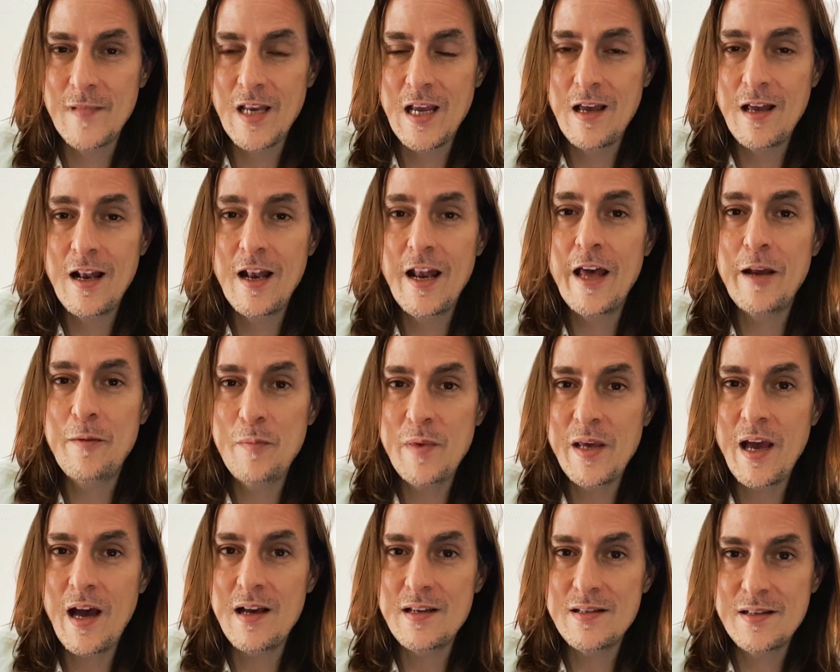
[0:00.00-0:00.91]
Let me
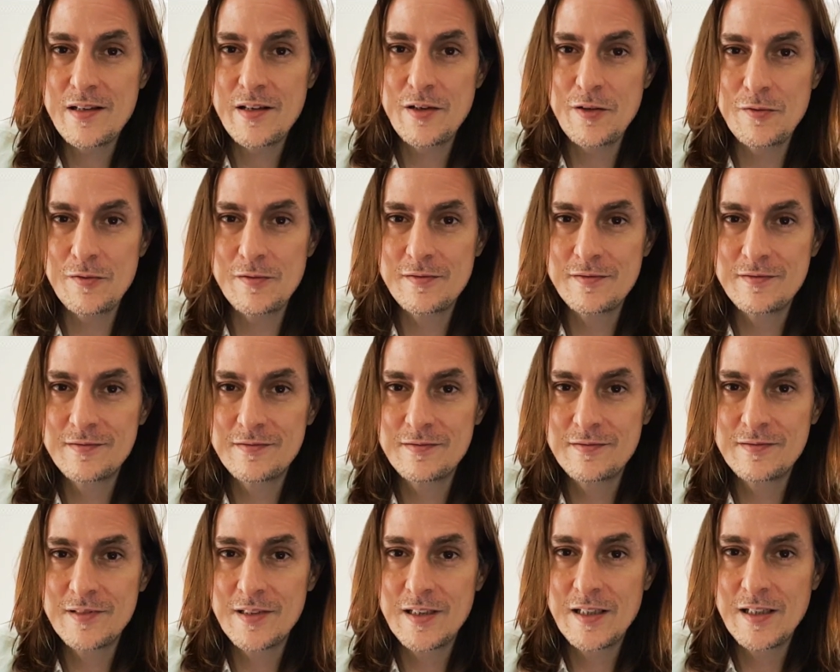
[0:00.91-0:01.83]
ask you,
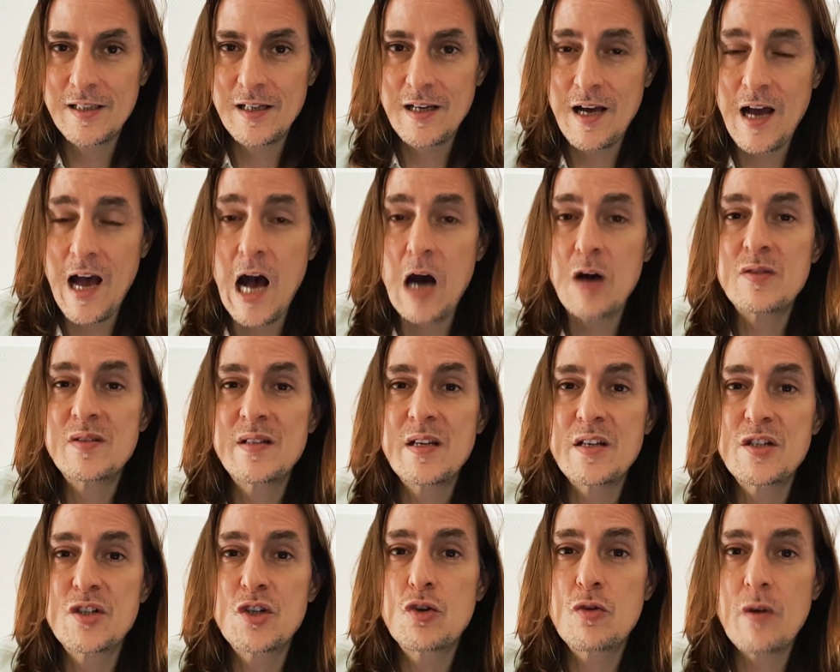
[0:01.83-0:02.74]
how's the
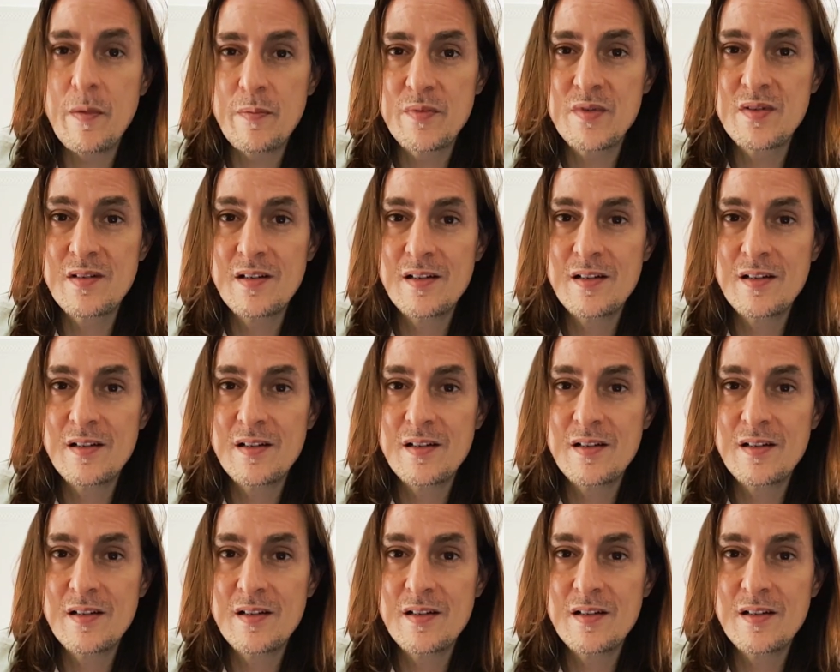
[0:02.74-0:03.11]
script